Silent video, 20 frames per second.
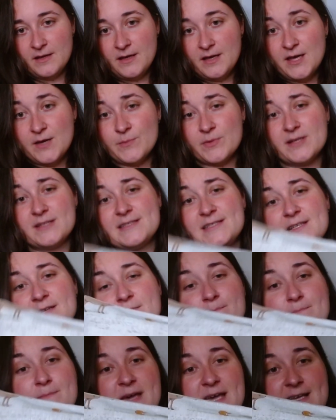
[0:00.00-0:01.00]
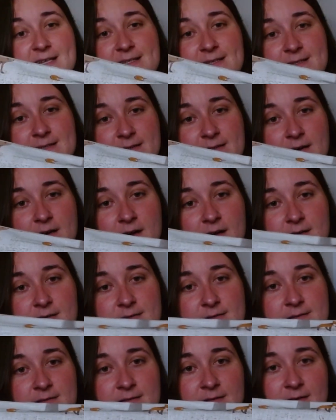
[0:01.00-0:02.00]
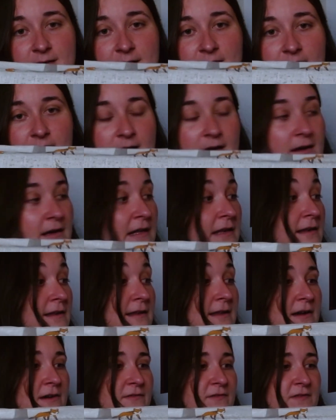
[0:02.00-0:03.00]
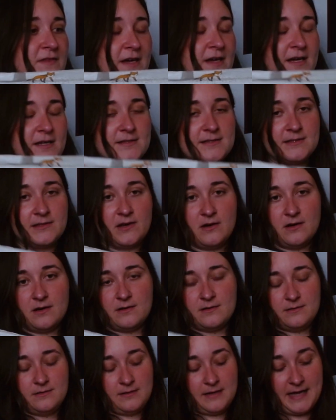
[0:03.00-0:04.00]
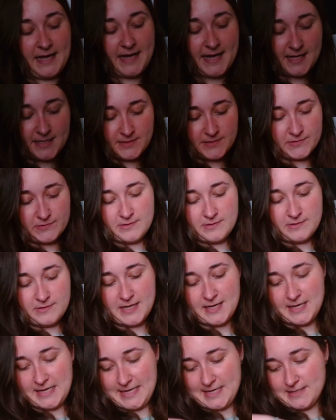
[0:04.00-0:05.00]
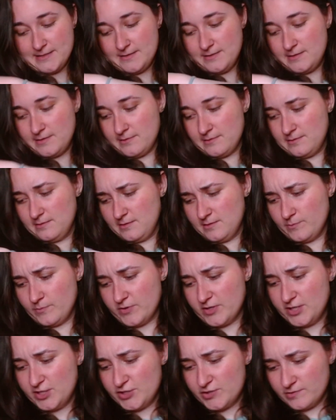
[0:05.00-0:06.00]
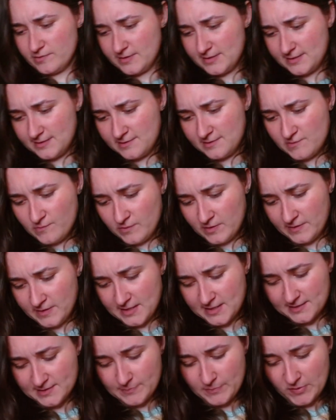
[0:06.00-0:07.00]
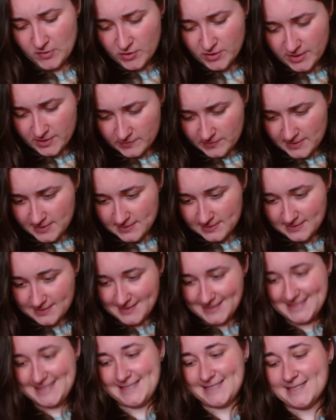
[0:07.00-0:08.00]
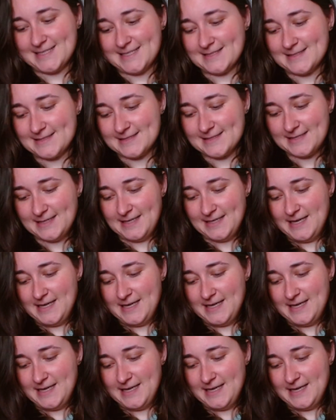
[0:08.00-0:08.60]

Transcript: But it's an amazing size. I love that it's got a handle, and pretty sure this is the one that has a pocket on the inside. It does.